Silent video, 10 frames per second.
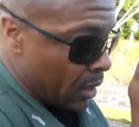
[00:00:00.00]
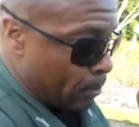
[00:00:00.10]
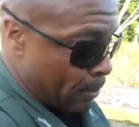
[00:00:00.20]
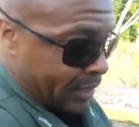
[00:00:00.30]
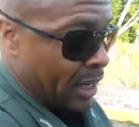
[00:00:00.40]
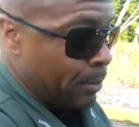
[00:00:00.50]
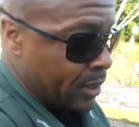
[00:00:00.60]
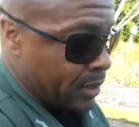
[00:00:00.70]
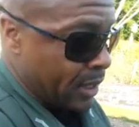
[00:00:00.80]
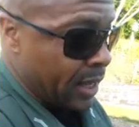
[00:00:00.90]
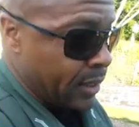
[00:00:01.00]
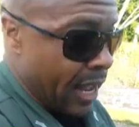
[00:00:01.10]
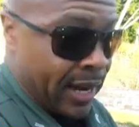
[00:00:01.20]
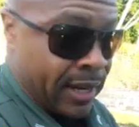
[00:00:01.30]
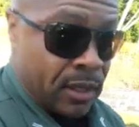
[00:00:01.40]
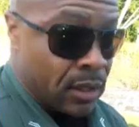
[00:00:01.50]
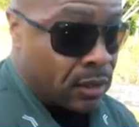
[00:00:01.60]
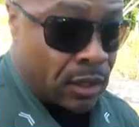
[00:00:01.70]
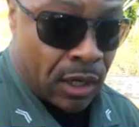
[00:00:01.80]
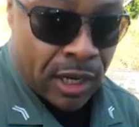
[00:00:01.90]
My deputy said that
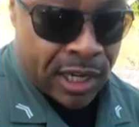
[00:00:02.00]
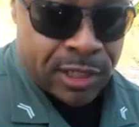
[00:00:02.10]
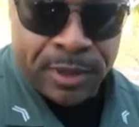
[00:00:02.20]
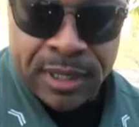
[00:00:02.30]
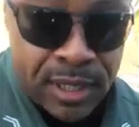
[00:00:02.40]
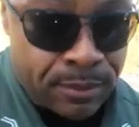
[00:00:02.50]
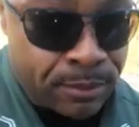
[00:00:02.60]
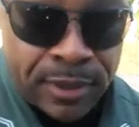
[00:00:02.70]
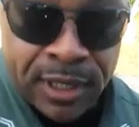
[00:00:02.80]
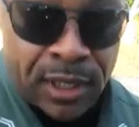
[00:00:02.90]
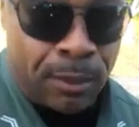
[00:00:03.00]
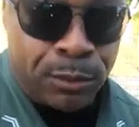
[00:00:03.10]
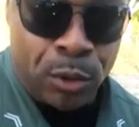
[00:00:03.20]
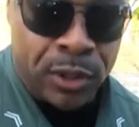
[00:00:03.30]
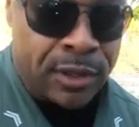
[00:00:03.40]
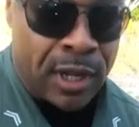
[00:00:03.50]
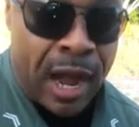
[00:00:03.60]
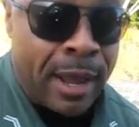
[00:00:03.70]
your husband, he didn't come to a stop.